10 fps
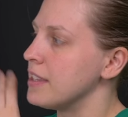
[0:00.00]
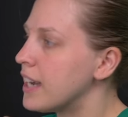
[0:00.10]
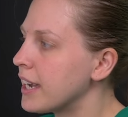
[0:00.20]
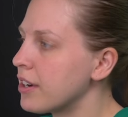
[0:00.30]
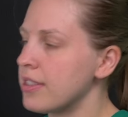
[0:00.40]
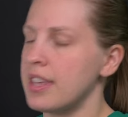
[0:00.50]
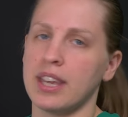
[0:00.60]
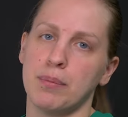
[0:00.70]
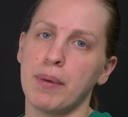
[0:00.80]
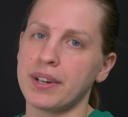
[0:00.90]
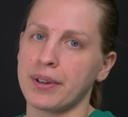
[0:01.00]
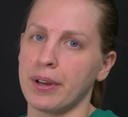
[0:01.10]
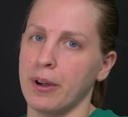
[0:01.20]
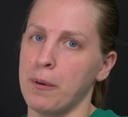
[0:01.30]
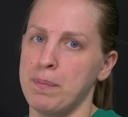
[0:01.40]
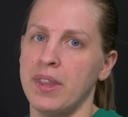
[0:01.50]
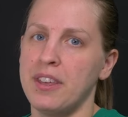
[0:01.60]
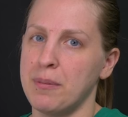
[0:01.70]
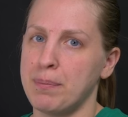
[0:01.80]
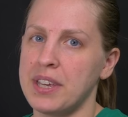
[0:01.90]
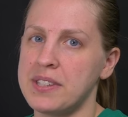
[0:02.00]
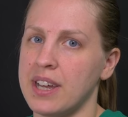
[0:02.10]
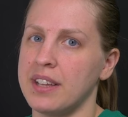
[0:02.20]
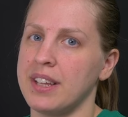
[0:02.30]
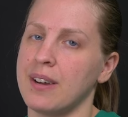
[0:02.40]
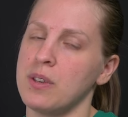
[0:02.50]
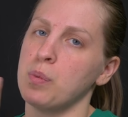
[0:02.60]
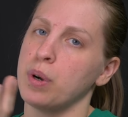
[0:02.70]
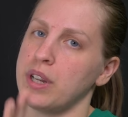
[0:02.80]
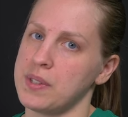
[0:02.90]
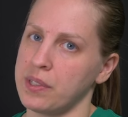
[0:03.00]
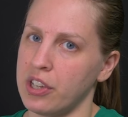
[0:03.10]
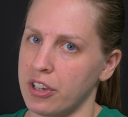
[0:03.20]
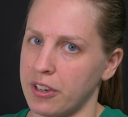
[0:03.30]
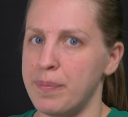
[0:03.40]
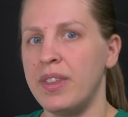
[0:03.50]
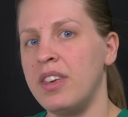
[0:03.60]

entire thing in monochrome based on how you want it to look.